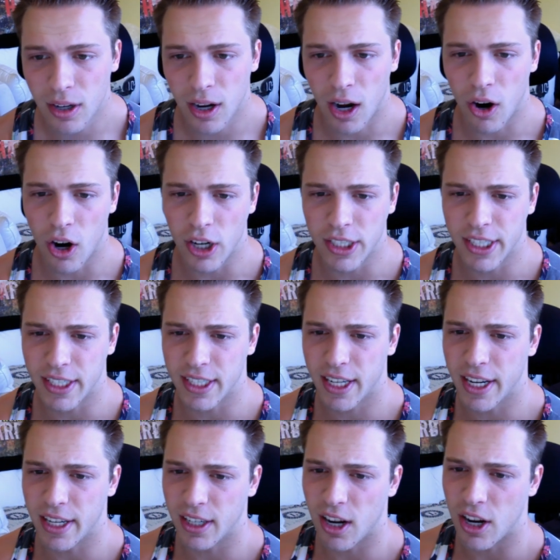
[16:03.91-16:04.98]
How hard is it to
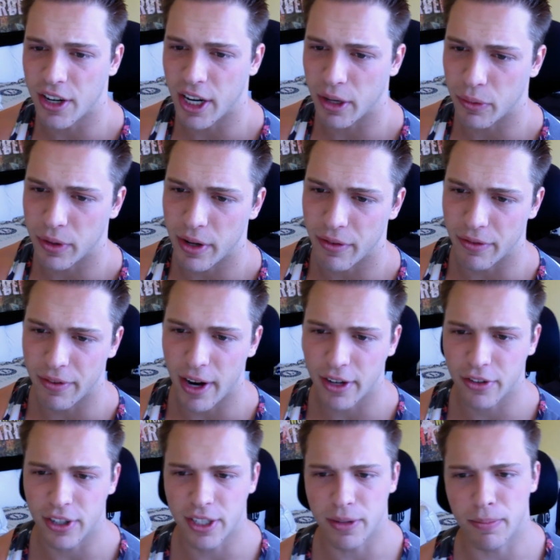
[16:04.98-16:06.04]
get in contact with different
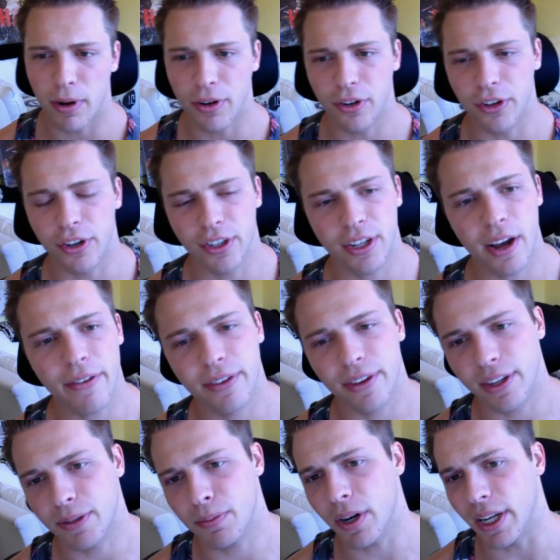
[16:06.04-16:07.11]
factories to bundle your stuff?
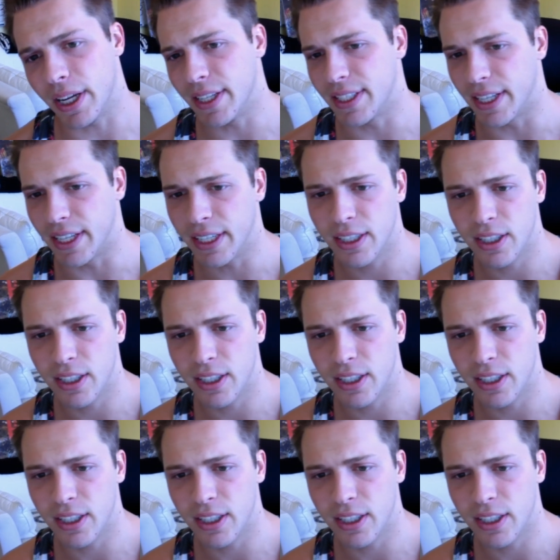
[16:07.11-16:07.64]
It's pretty easy.